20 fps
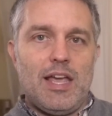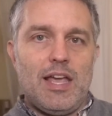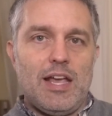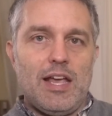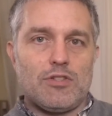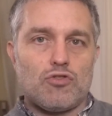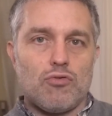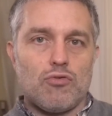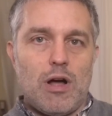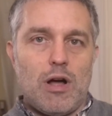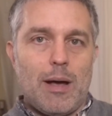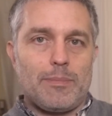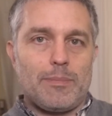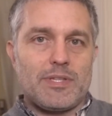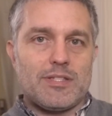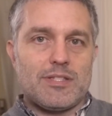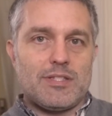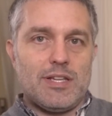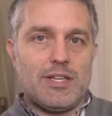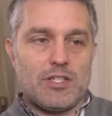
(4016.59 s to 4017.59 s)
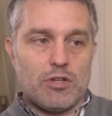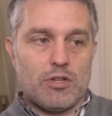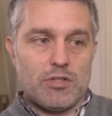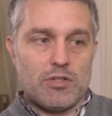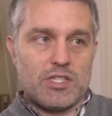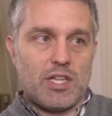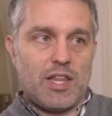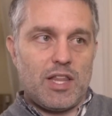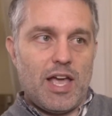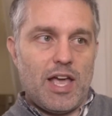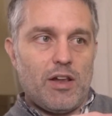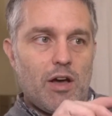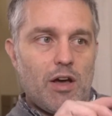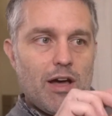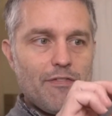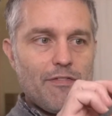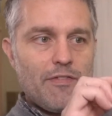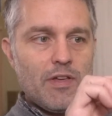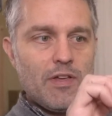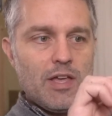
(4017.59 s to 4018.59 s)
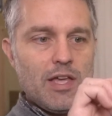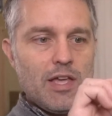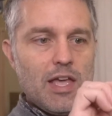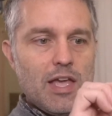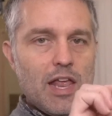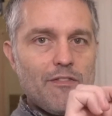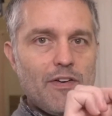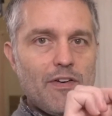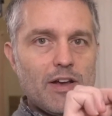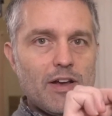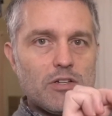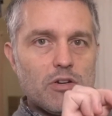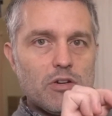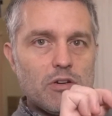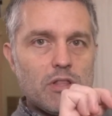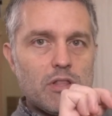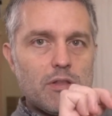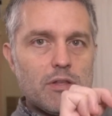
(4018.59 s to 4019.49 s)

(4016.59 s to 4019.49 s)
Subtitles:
it drops. It turns the light off. And if I turn